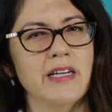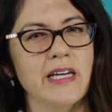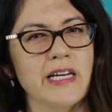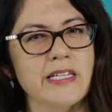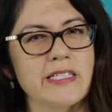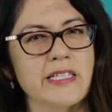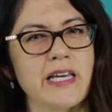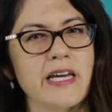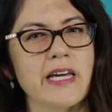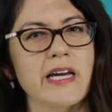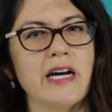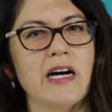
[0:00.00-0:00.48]

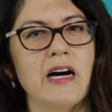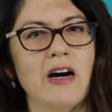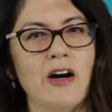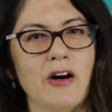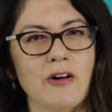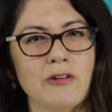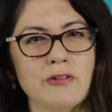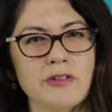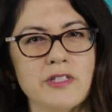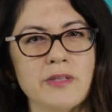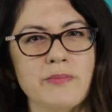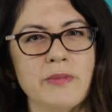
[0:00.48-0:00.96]
as they are
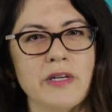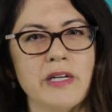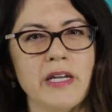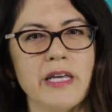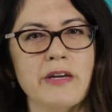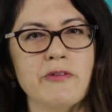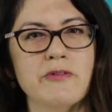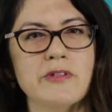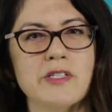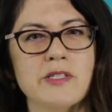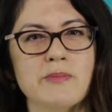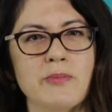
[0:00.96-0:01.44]

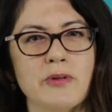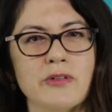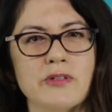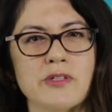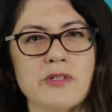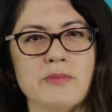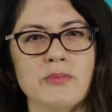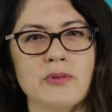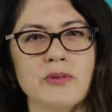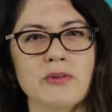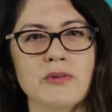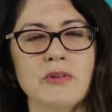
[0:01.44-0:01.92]
ultimately
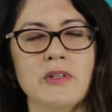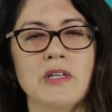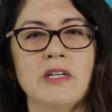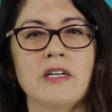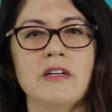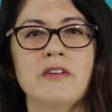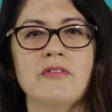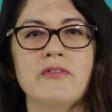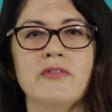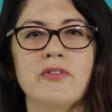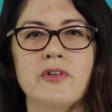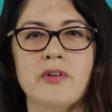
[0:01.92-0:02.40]
responsible
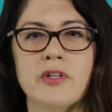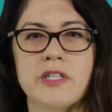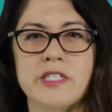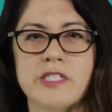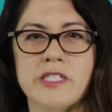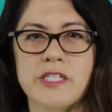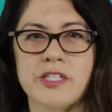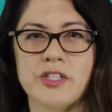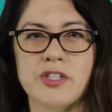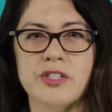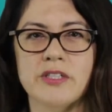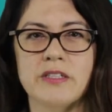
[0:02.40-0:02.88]
for the
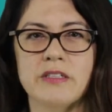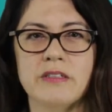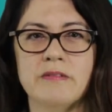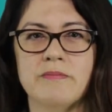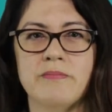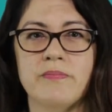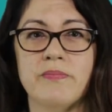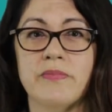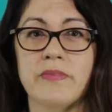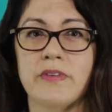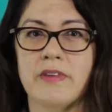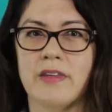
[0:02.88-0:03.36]
decision
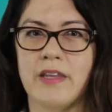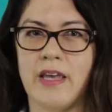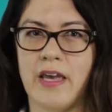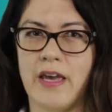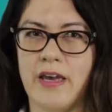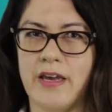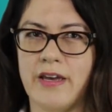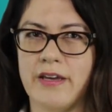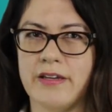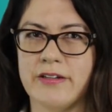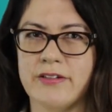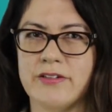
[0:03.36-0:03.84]

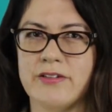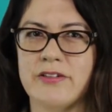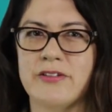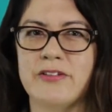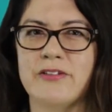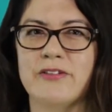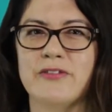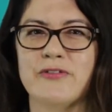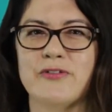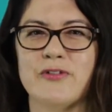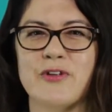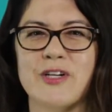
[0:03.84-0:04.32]
and
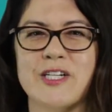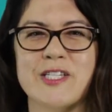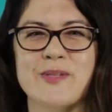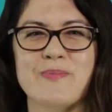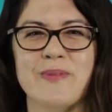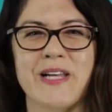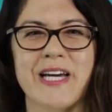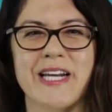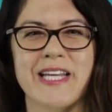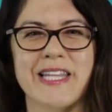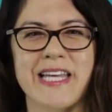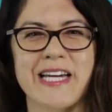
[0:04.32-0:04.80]
for
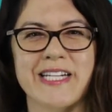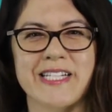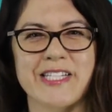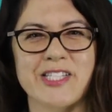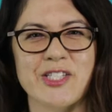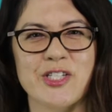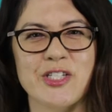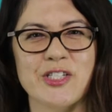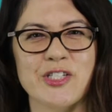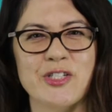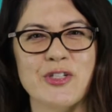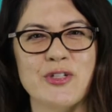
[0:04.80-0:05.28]
explaining that
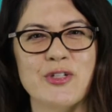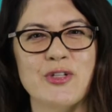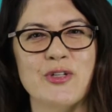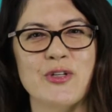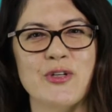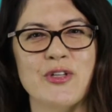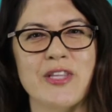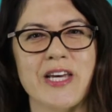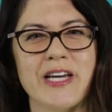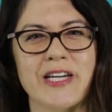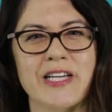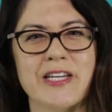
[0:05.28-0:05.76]
decision
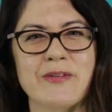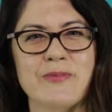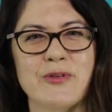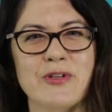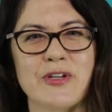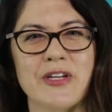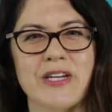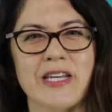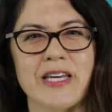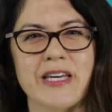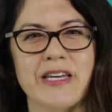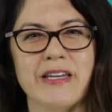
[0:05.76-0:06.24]
to their
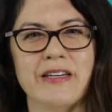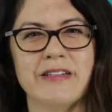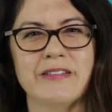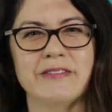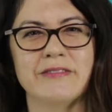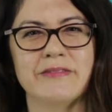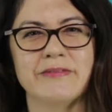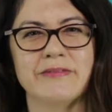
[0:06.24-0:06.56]
community.